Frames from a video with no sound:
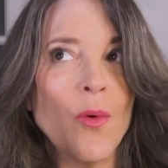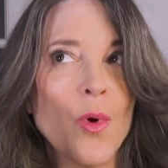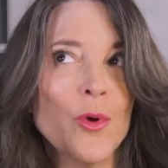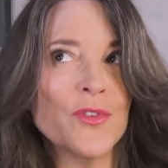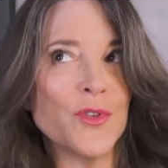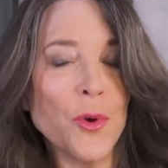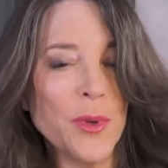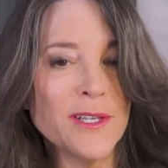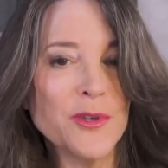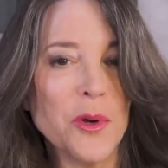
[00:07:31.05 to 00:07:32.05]
we're still
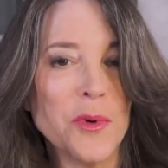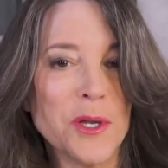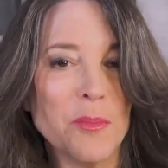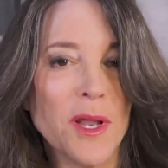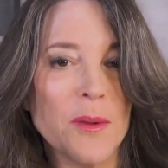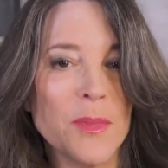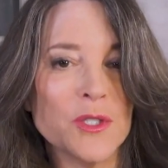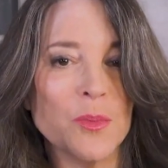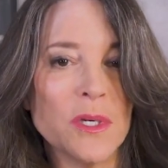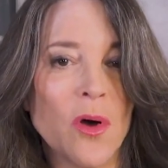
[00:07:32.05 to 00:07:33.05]
being told we can blame
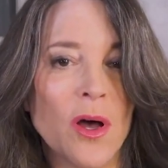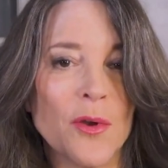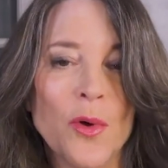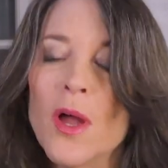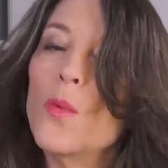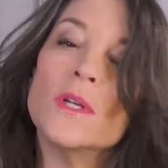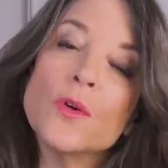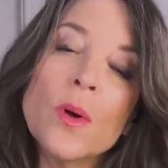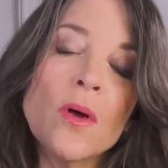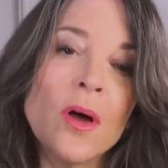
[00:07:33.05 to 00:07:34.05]
Mitch McConnell. What's
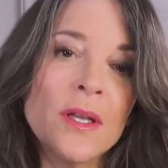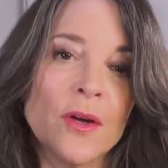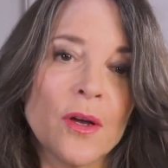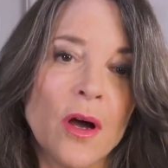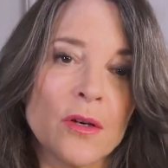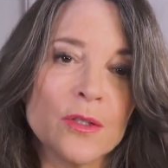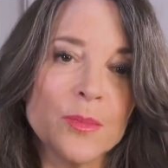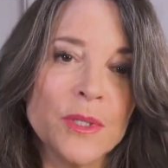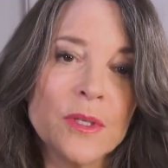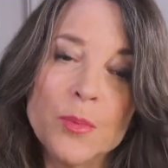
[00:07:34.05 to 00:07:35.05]
going on here,
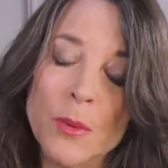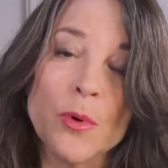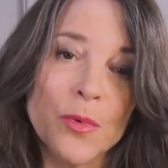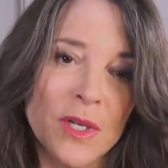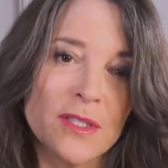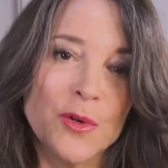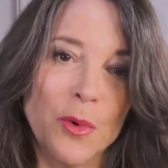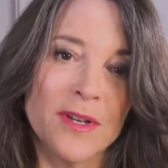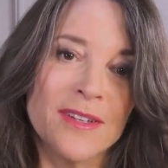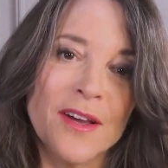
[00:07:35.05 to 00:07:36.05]
Congressman? People really do
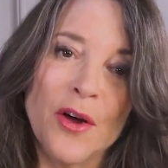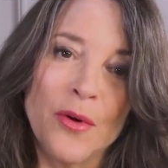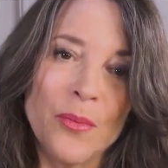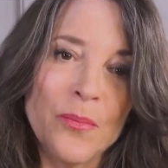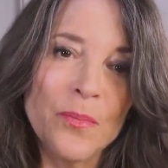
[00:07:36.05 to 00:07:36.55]
want to know.